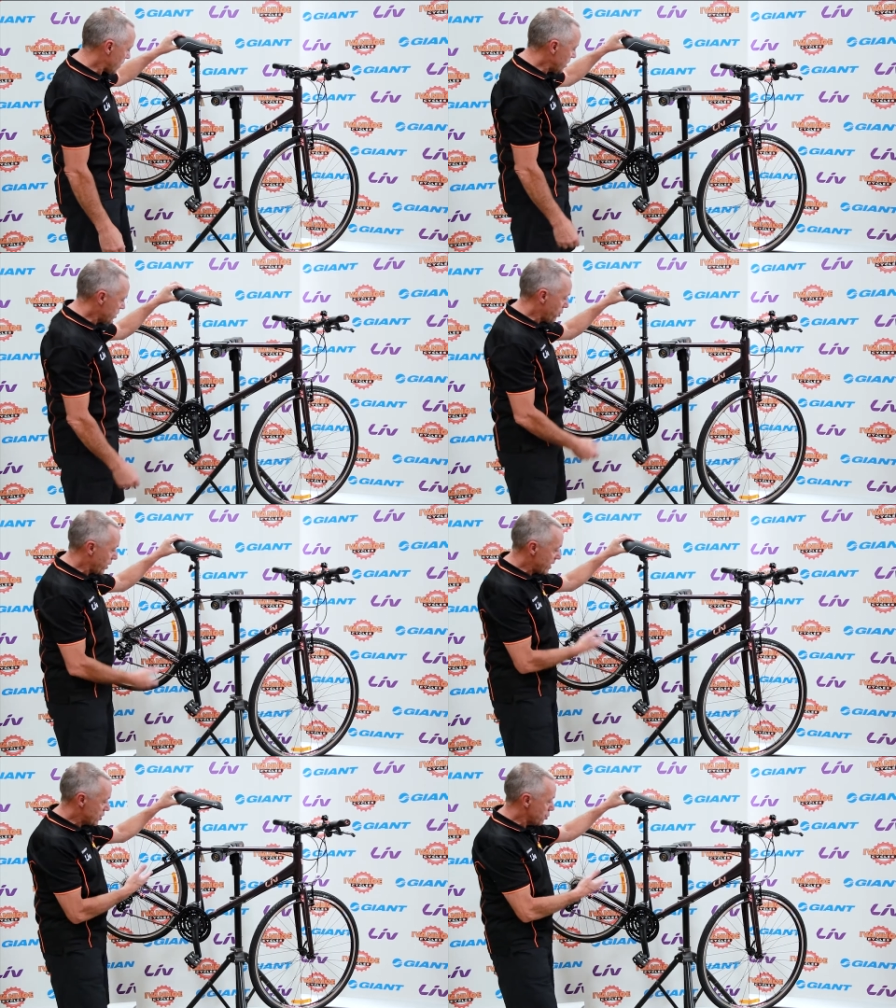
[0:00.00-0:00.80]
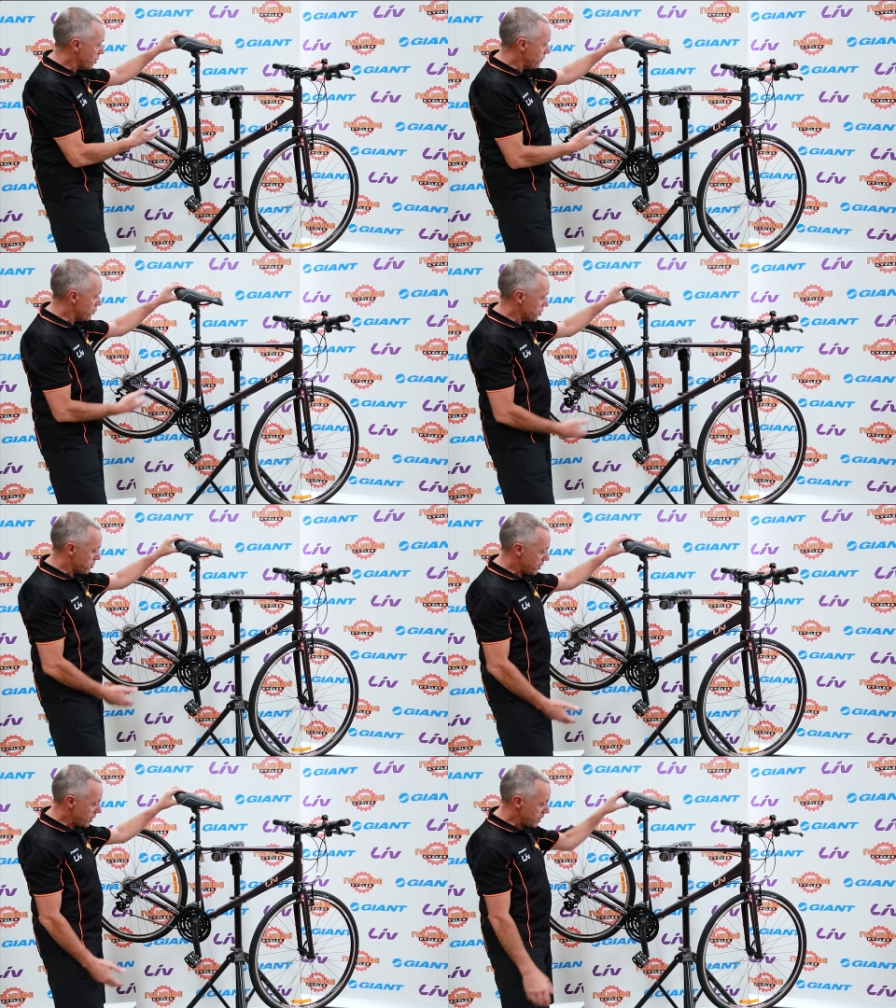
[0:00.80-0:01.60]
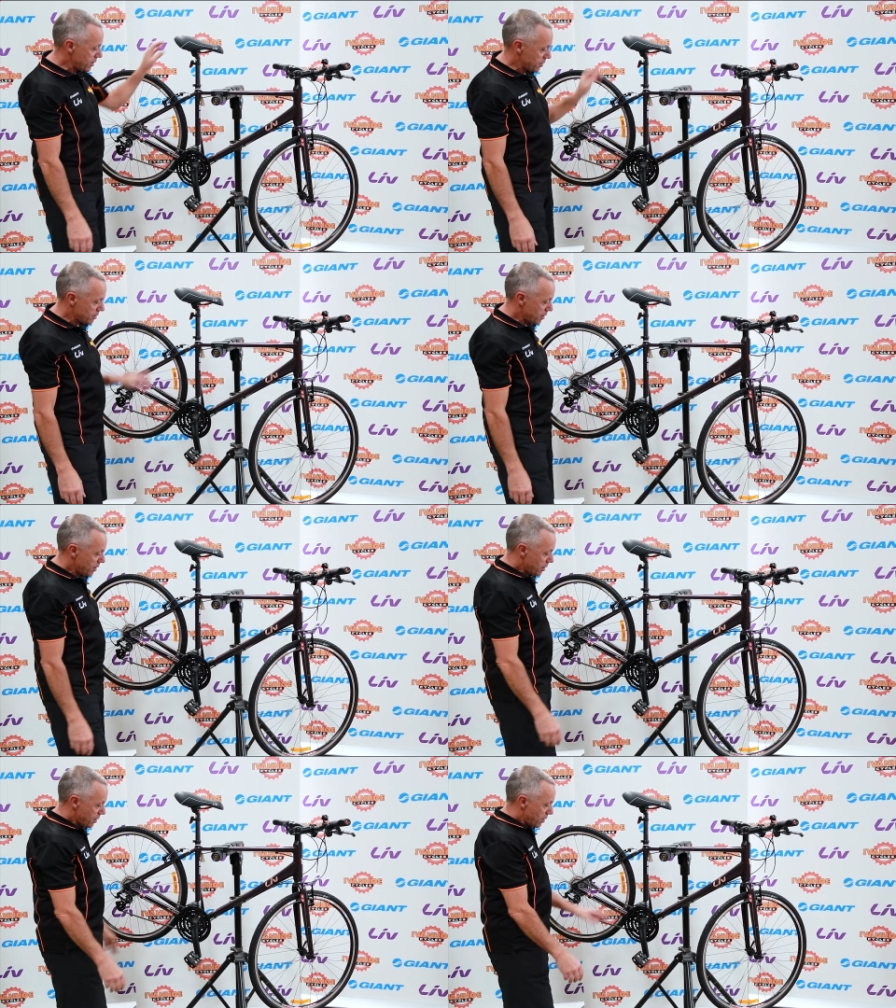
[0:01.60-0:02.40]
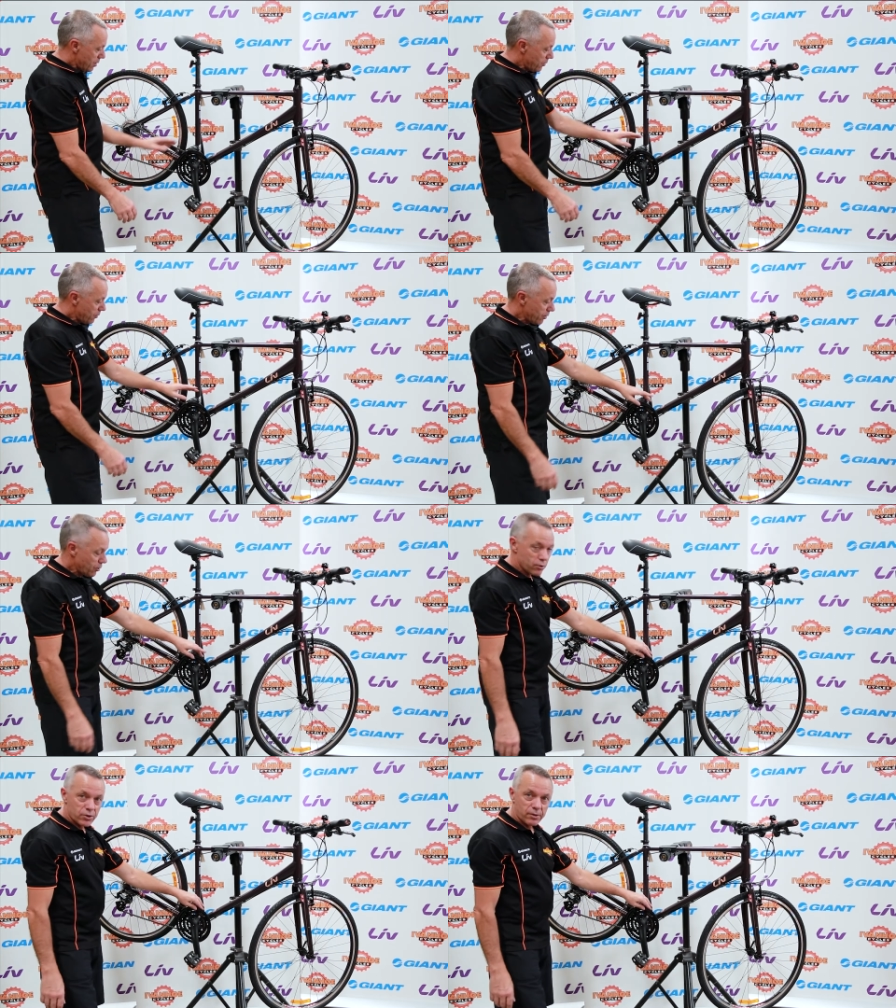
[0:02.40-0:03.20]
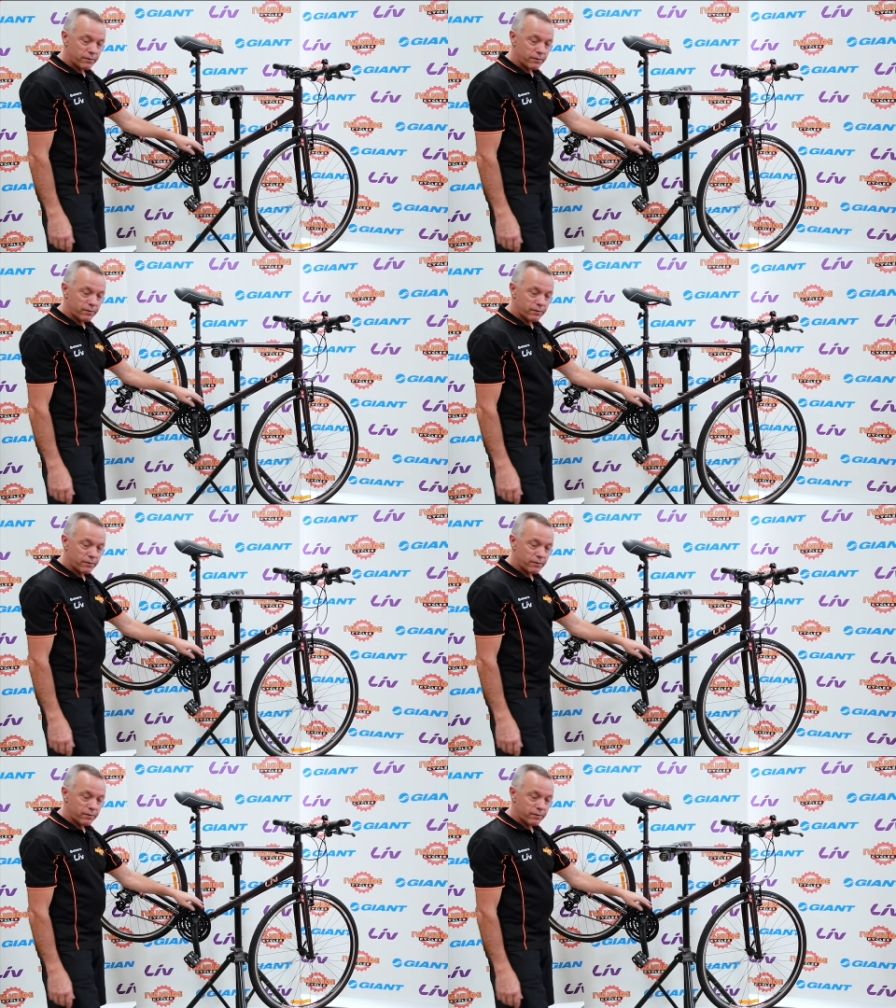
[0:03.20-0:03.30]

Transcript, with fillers: this bike has 24 speed gears three cogs at the